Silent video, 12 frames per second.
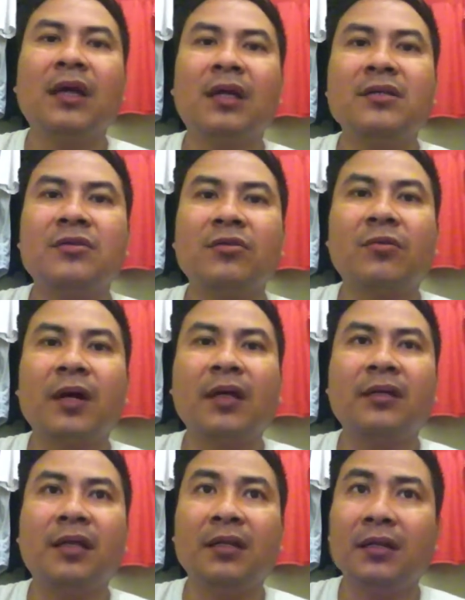And so I
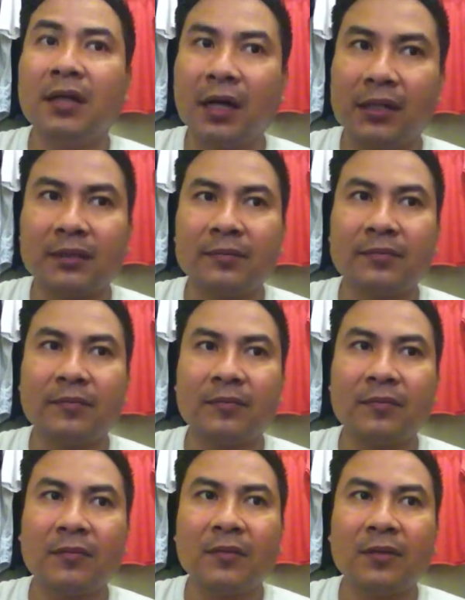did not.
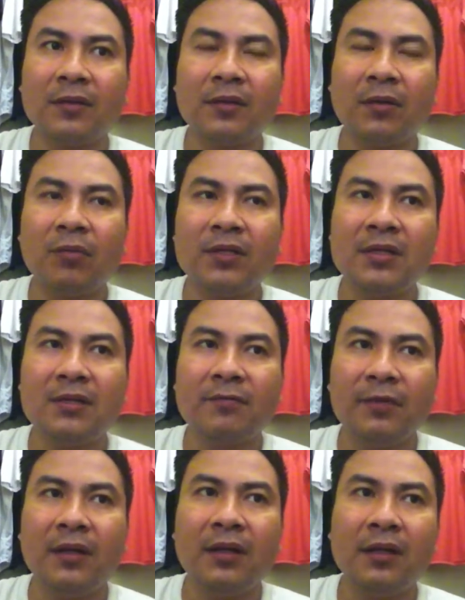There was that
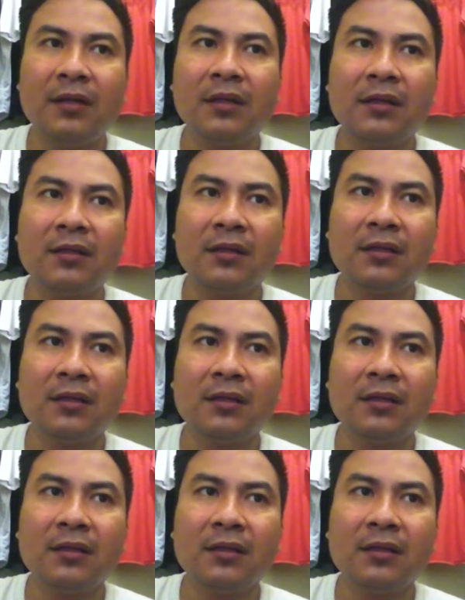feeling that